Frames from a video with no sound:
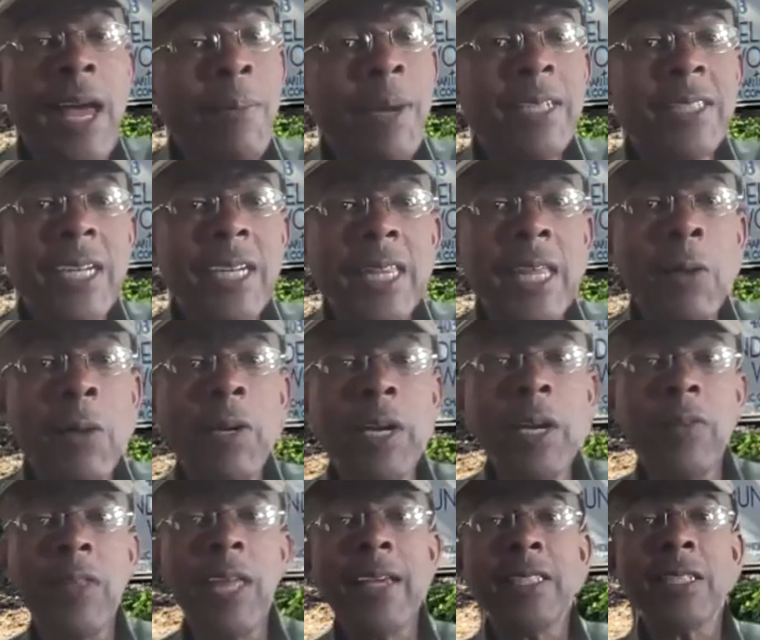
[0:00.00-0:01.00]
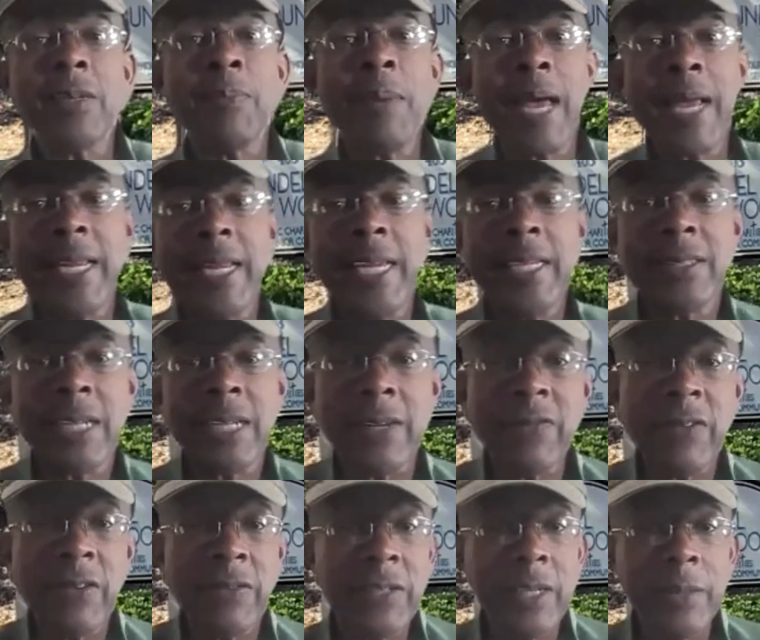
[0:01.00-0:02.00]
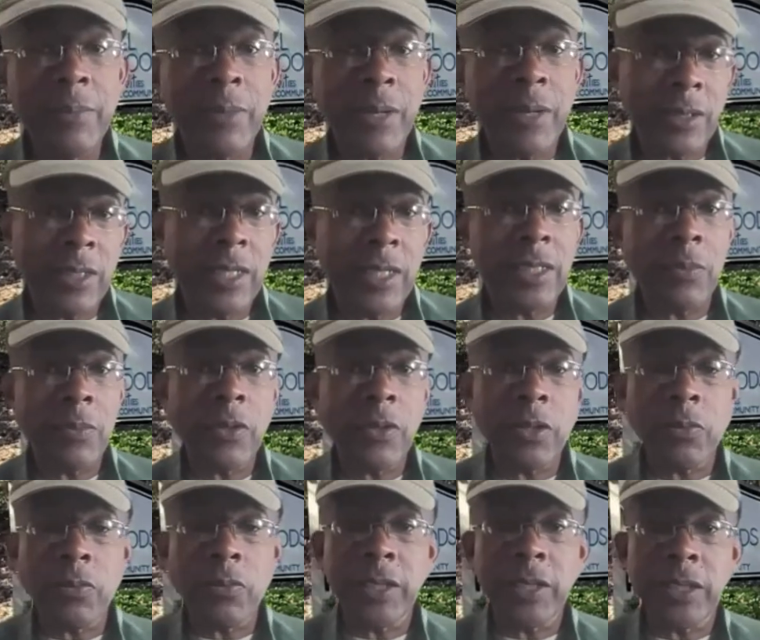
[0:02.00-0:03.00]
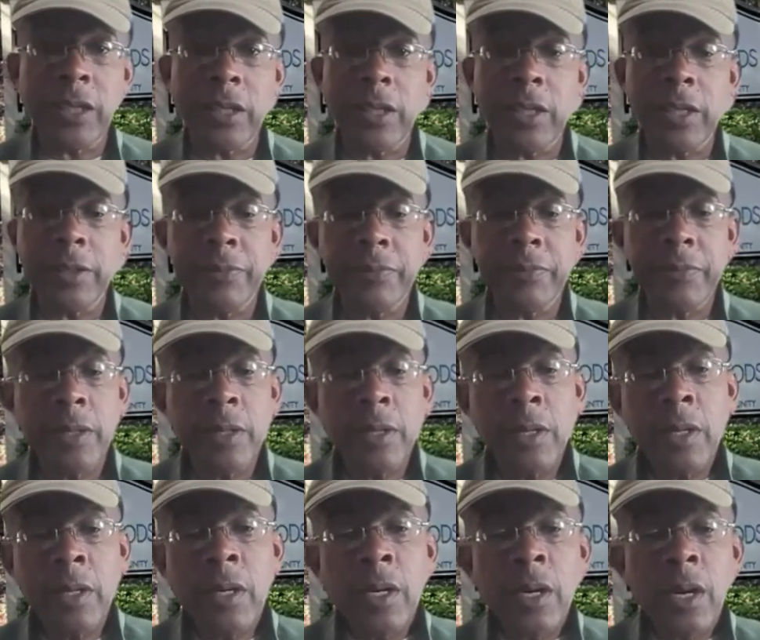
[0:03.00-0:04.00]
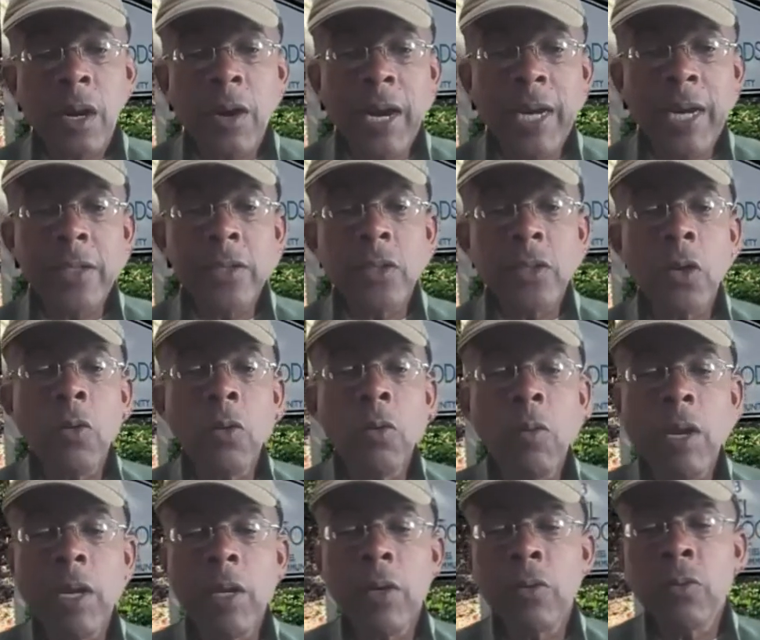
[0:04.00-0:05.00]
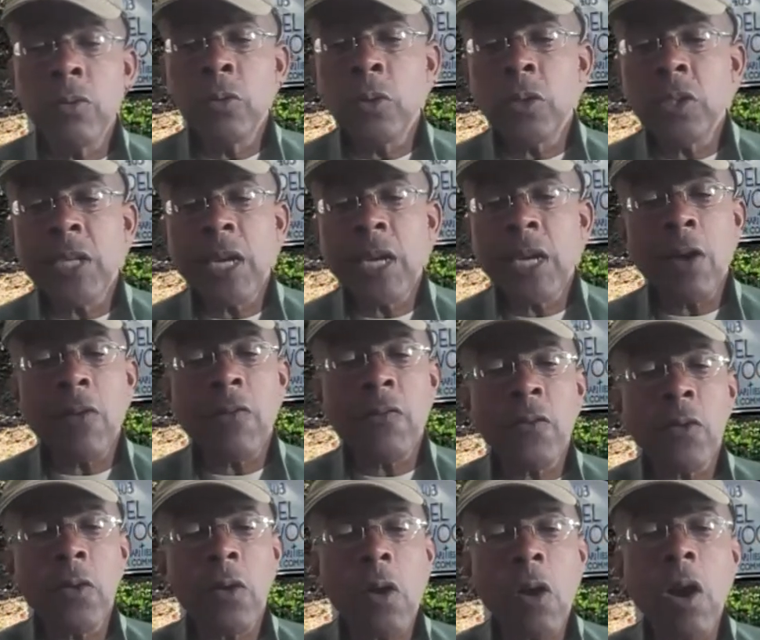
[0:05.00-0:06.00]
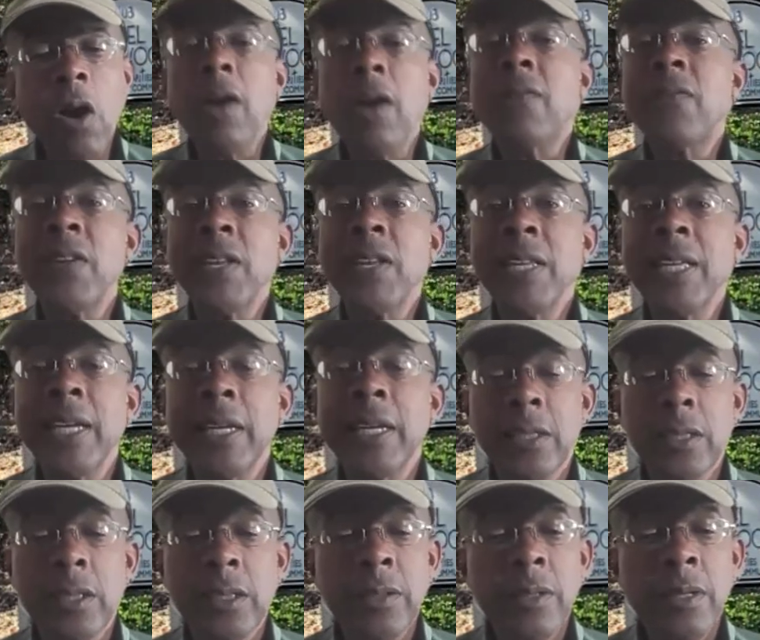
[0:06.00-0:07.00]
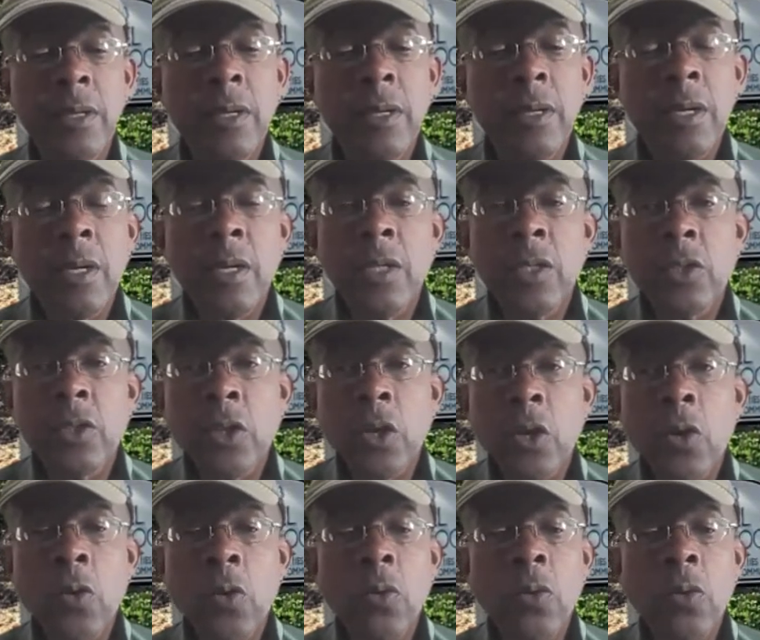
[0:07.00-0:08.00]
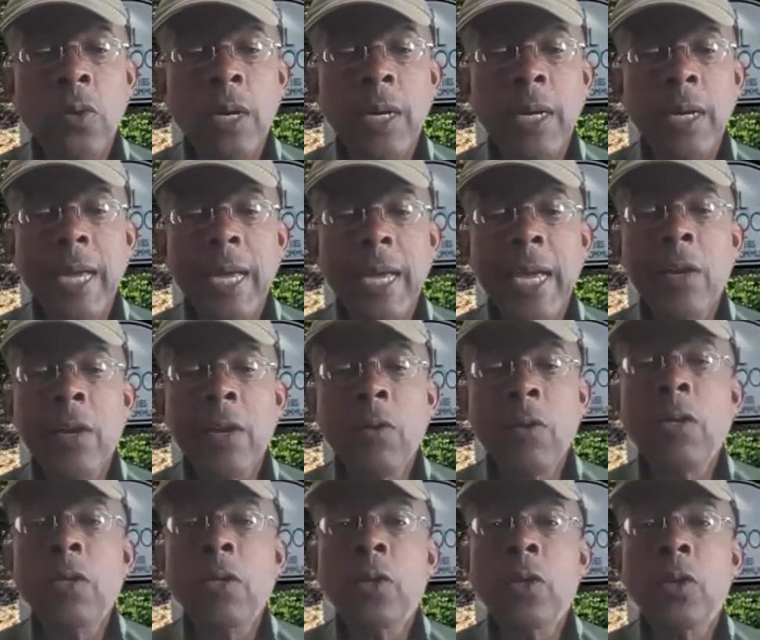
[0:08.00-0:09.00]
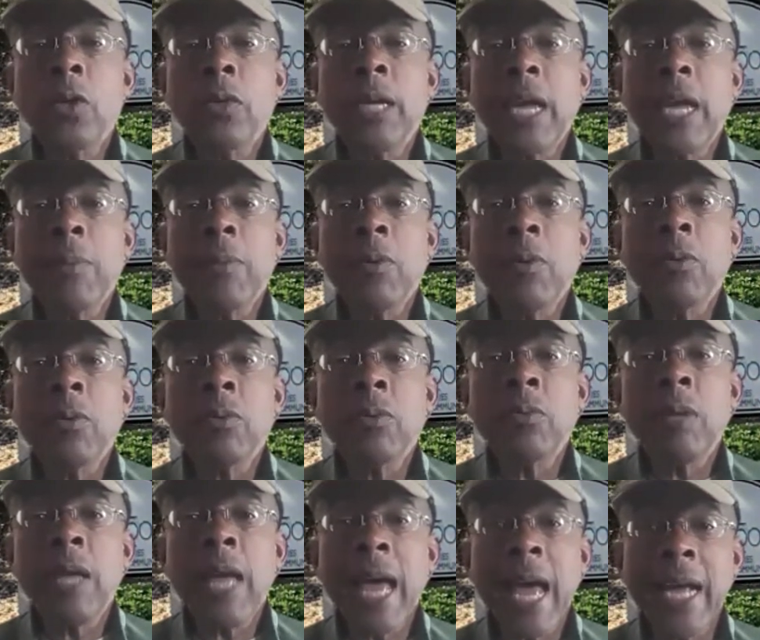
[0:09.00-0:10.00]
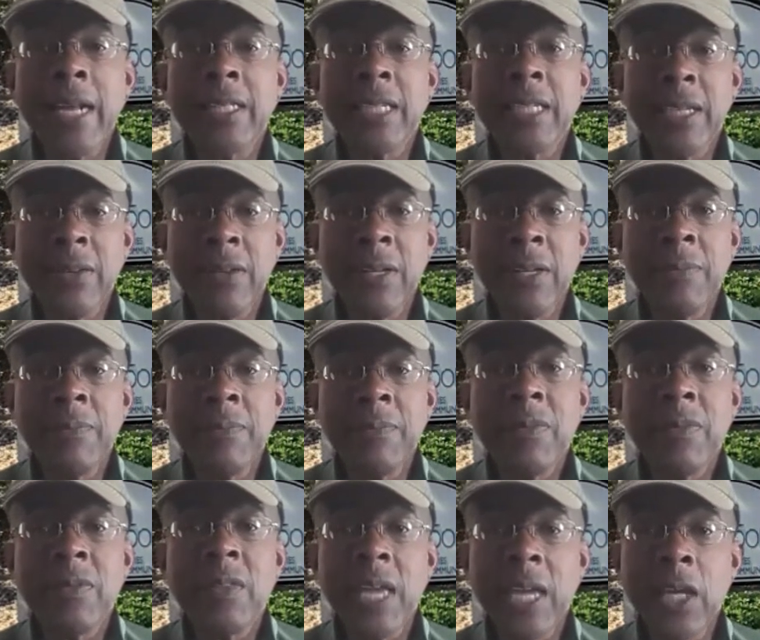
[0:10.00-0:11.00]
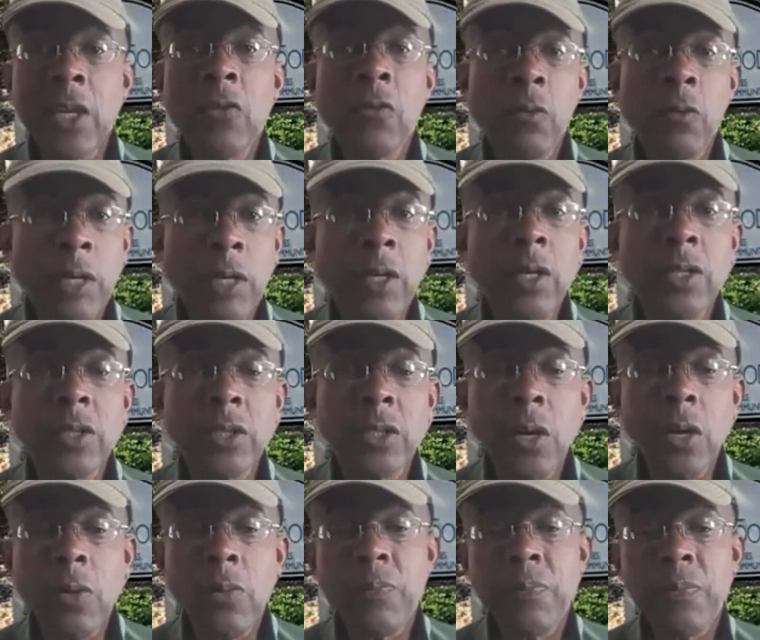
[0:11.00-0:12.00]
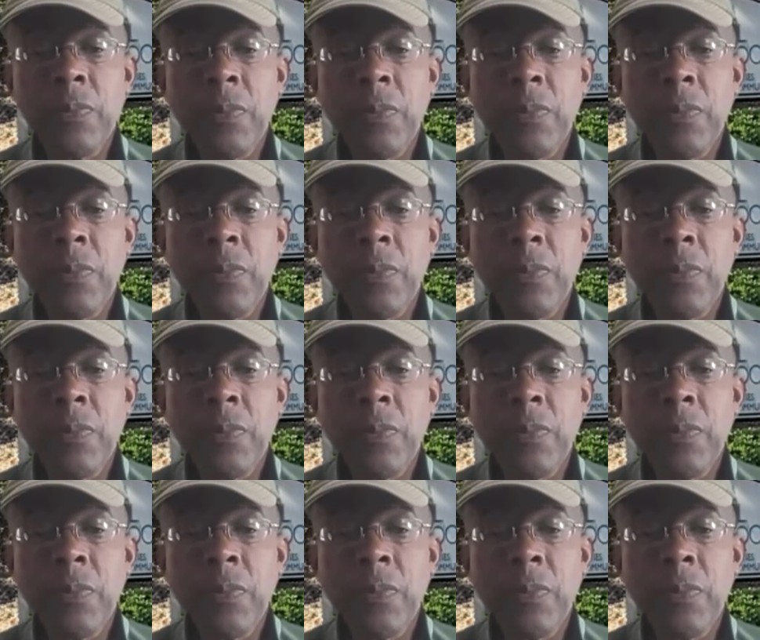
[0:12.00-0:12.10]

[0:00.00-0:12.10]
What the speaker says: I might check that one out. They have some matinees like $15. That's a pretty good price, I think. All right, so we want to do a shout out for our affiliates. So Anne Arundel Cable TV, thank you for running our show.